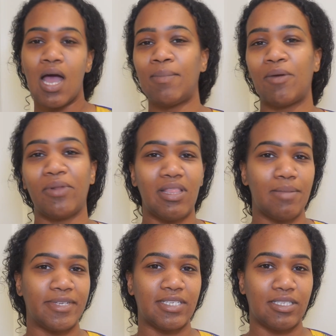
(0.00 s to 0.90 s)
I'm not really in the
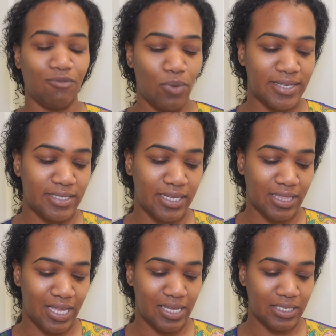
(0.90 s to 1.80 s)
business of wasting
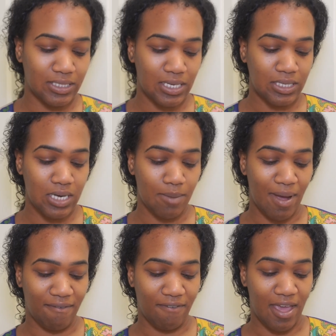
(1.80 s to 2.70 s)
things. It's not
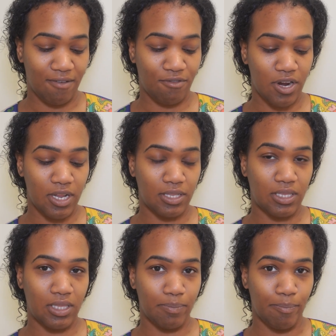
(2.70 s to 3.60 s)
my favorite,
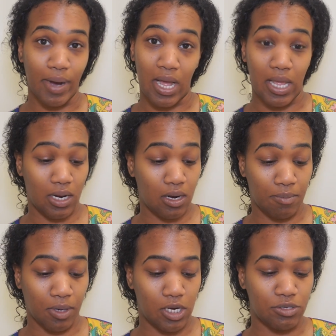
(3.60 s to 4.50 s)
but
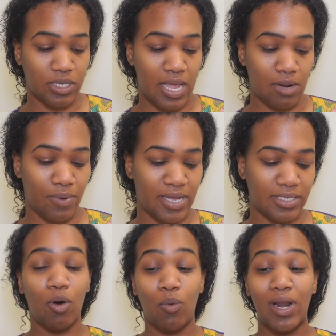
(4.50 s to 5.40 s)
I'm gonna use it anyway.
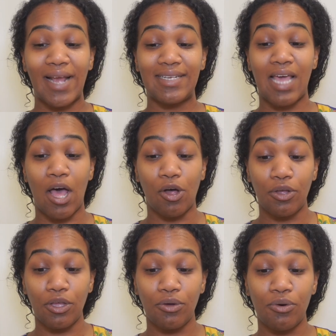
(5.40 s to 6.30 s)
But when I tell
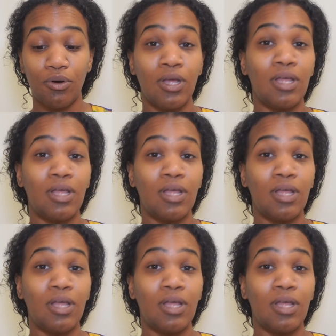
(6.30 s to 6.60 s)
you,